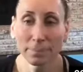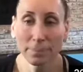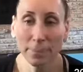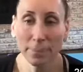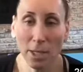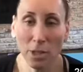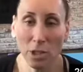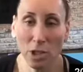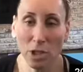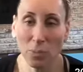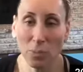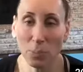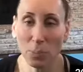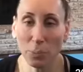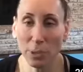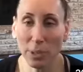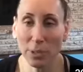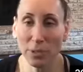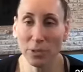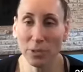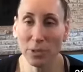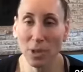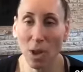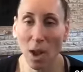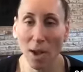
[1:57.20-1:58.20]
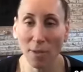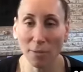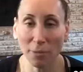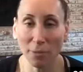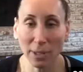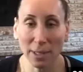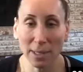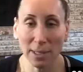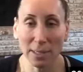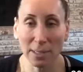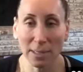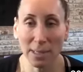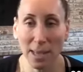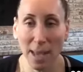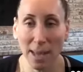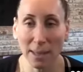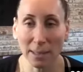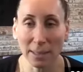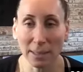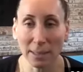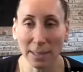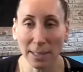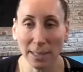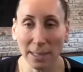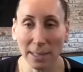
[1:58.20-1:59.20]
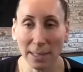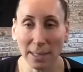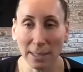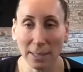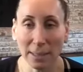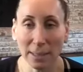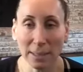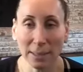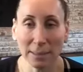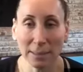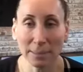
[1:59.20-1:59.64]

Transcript: And just breathe softly, steadily.